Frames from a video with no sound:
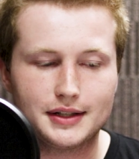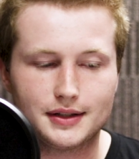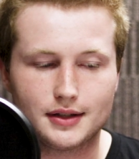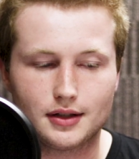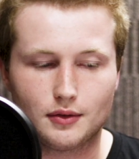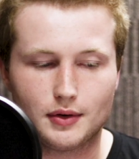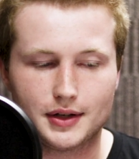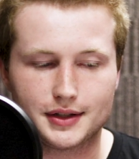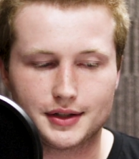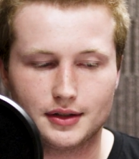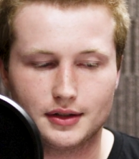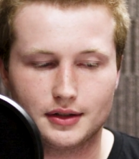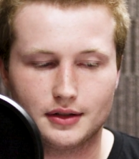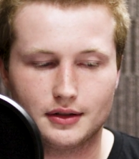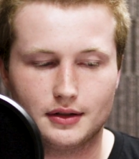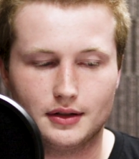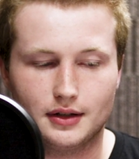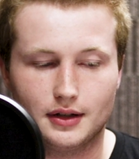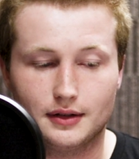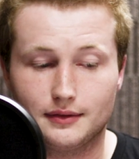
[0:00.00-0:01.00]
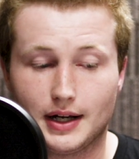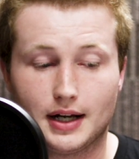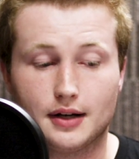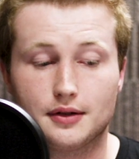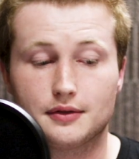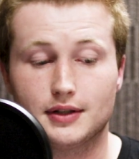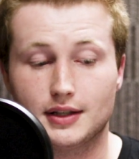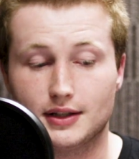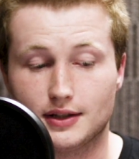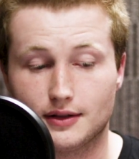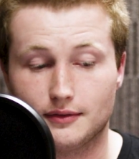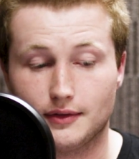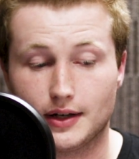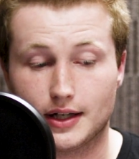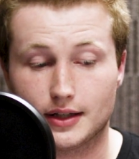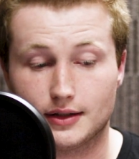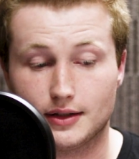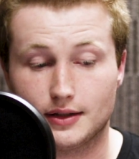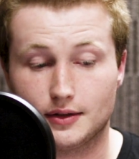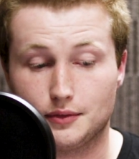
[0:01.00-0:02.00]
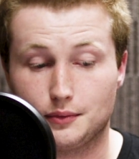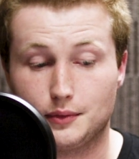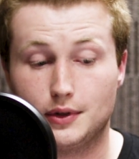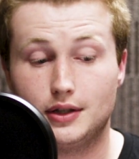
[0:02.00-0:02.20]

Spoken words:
raise the question of how these advances